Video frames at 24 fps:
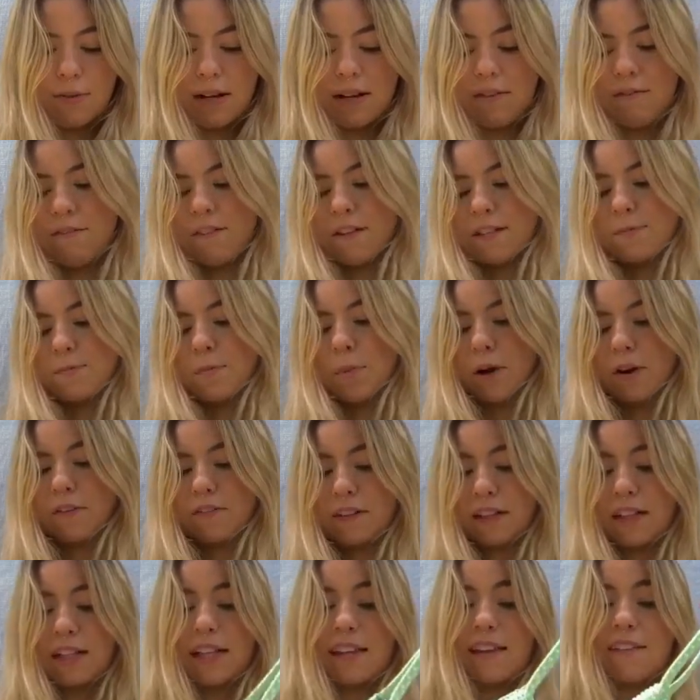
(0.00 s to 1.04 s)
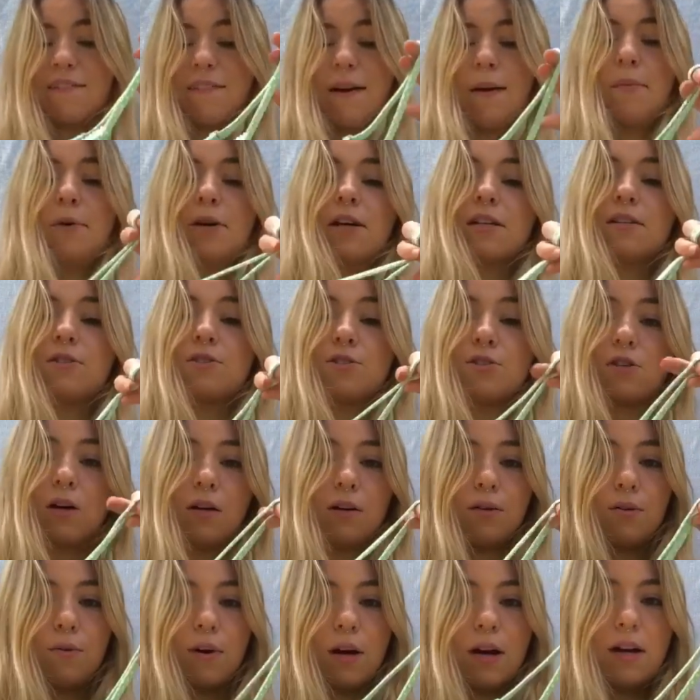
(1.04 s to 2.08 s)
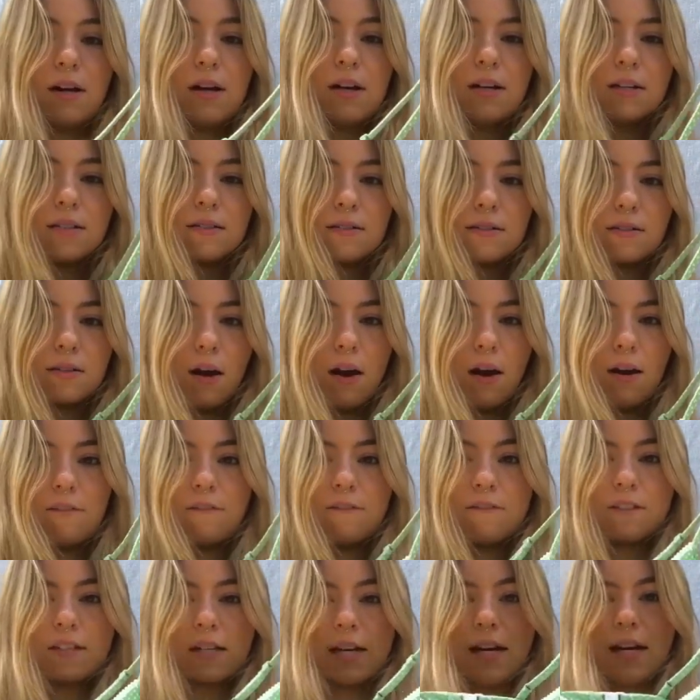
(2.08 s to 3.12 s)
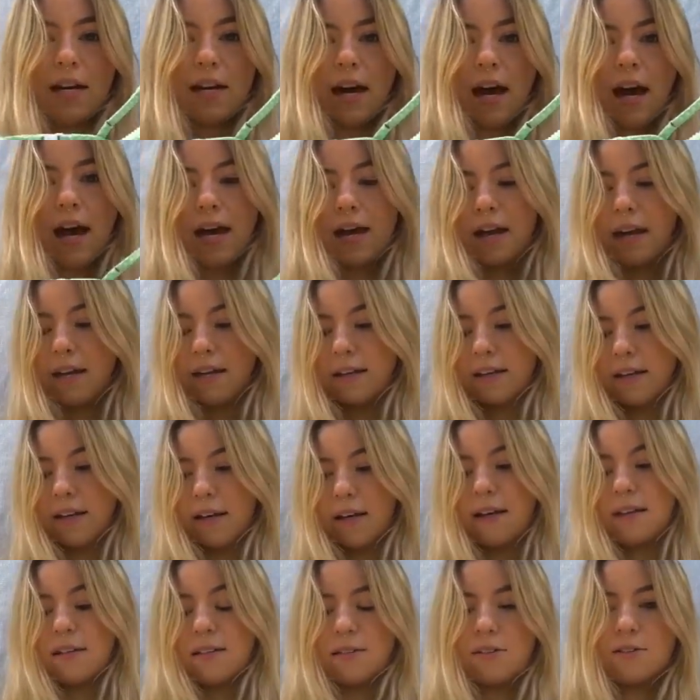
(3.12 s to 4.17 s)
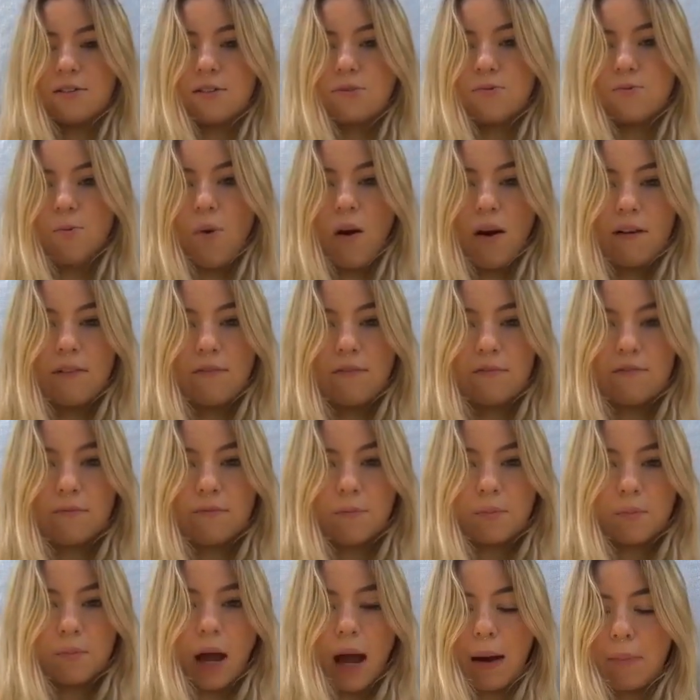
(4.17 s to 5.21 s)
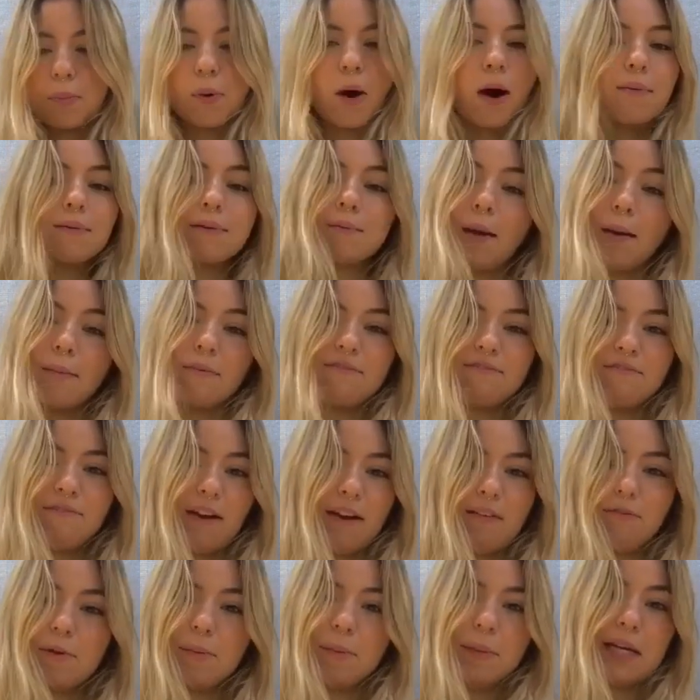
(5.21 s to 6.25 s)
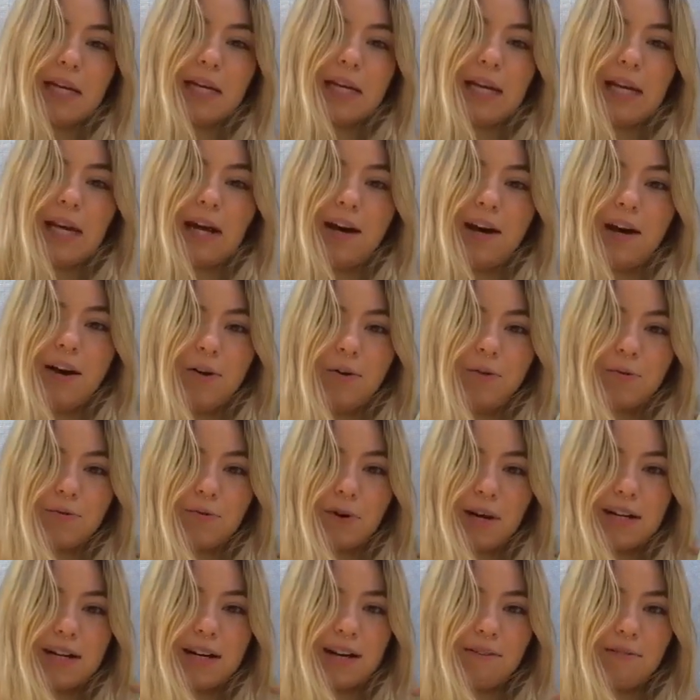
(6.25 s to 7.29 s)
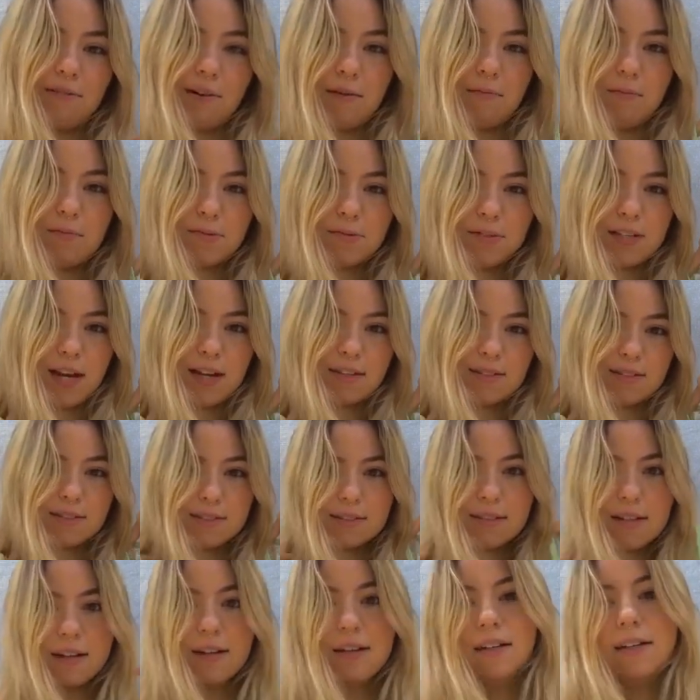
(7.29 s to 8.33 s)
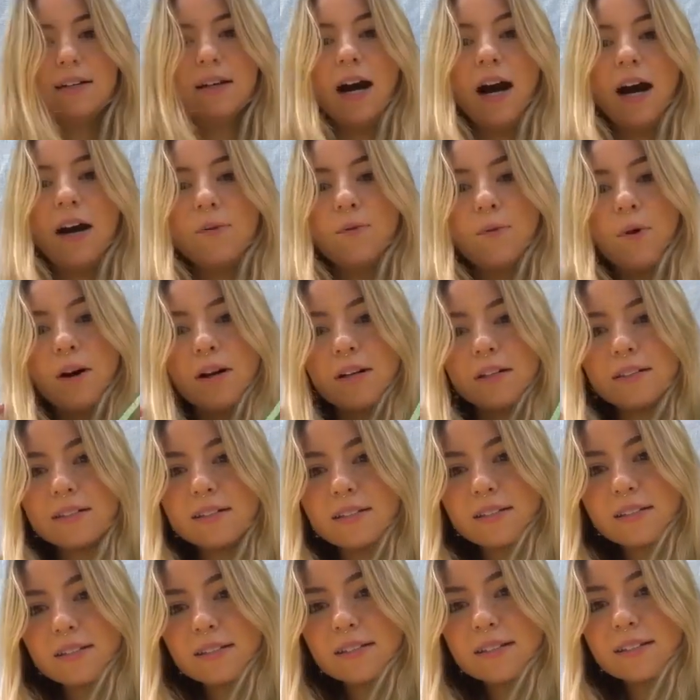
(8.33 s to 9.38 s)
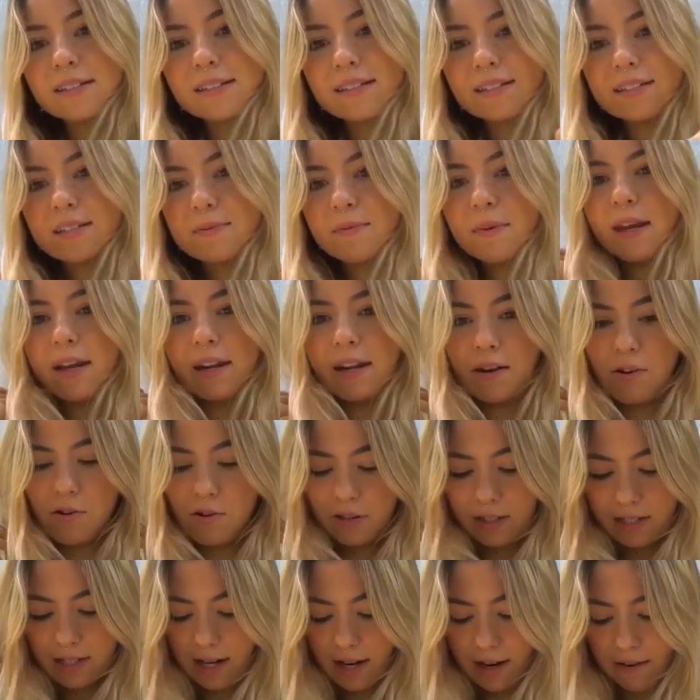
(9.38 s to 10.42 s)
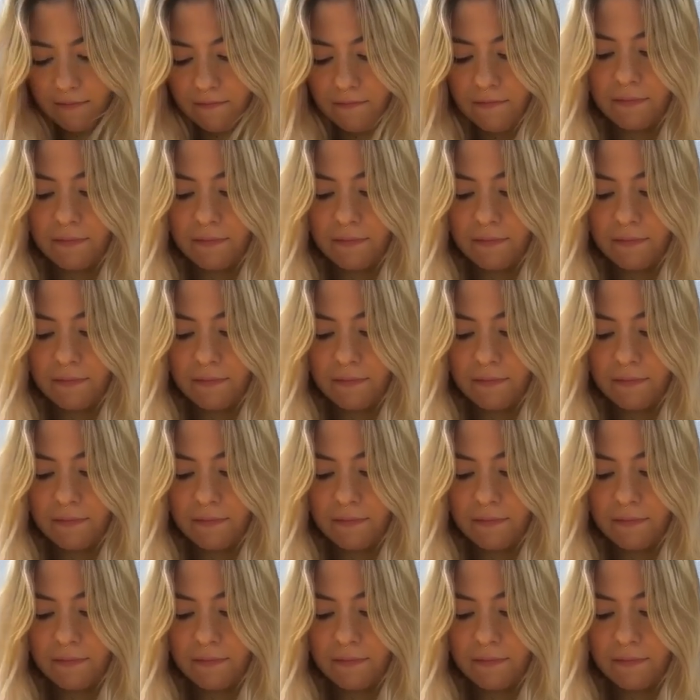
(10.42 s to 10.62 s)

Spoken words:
It fits perfectly. The fabric is so soft, and it's just probably my favorite bikini I own right now. I'm obsessed. I want to be in it all the time.